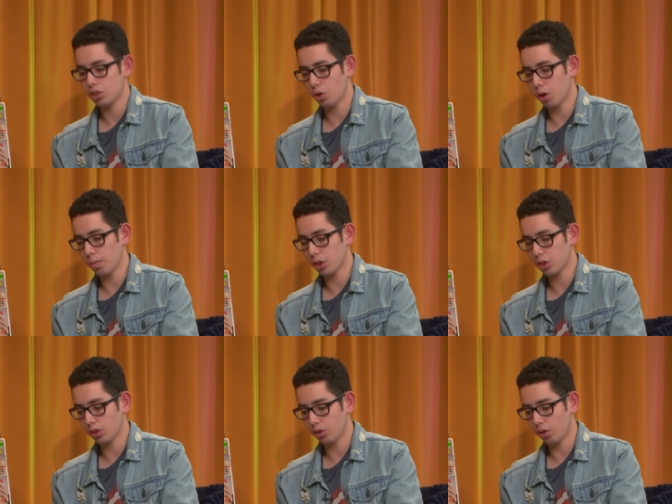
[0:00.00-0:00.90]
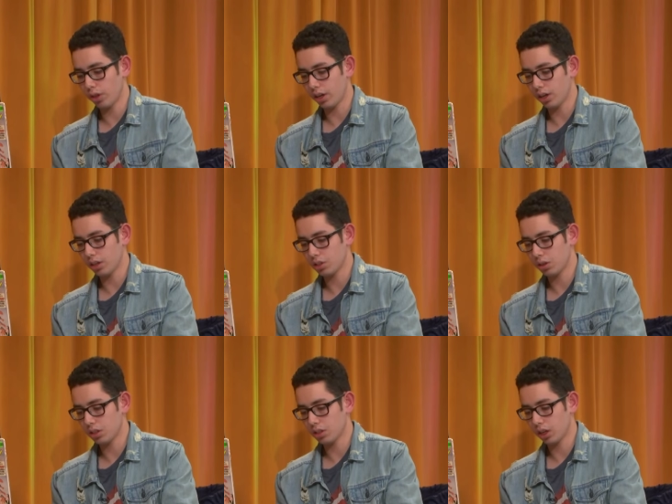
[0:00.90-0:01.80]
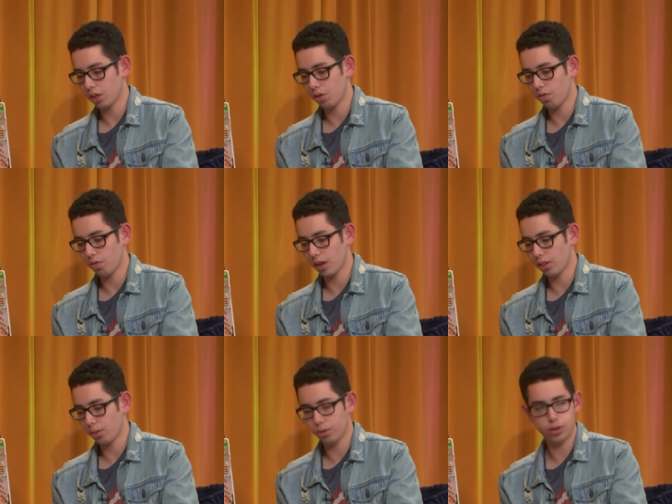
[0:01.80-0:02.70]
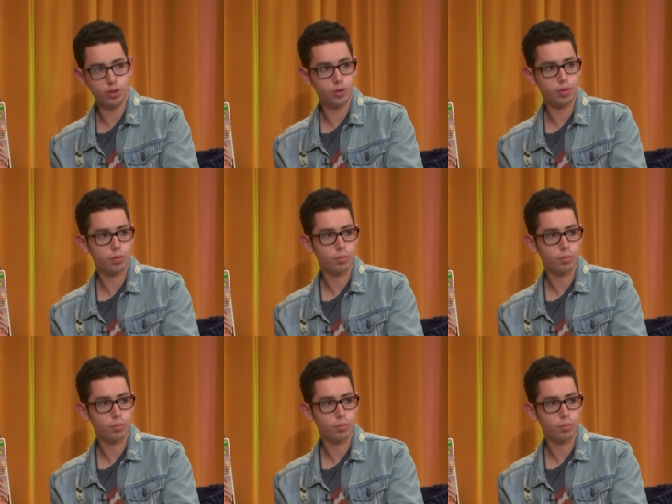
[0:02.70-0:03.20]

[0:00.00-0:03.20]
So you want to make sure that they're all there. So you can just you can fan through.